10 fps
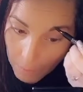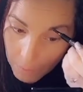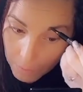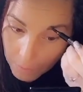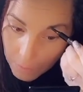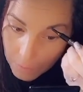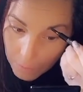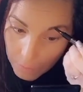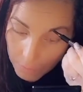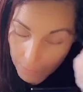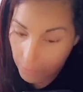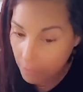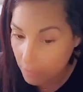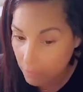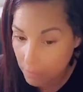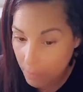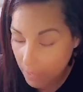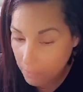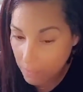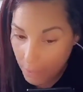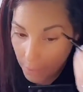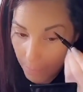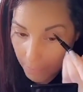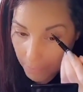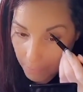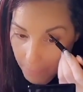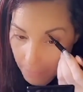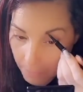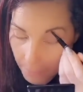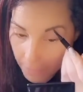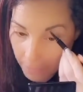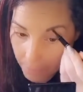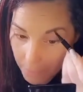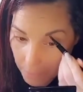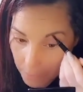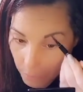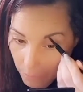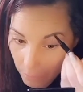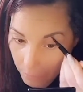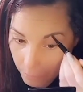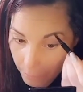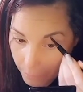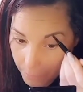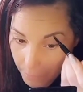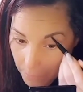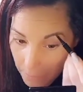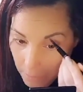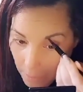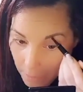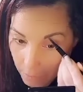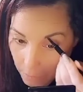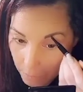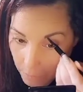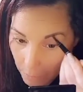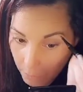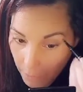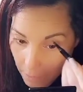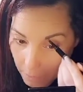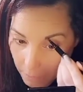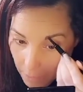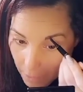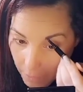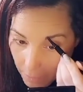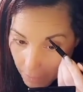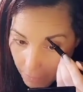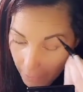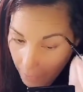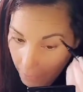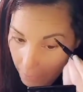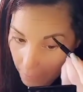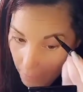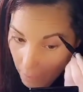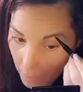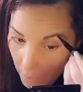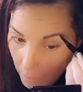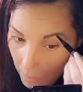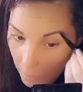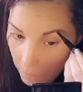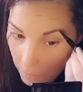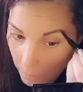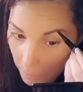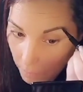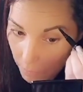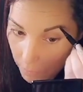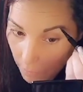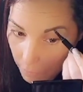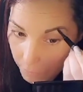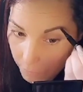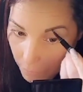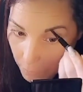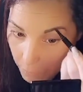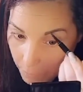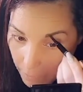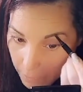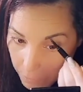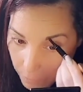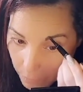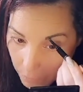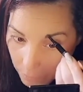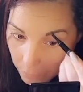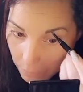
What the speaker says: And you're just gonna fill in spots that you might have missed, or places that you don't have a lot of hair, and to give it that full natural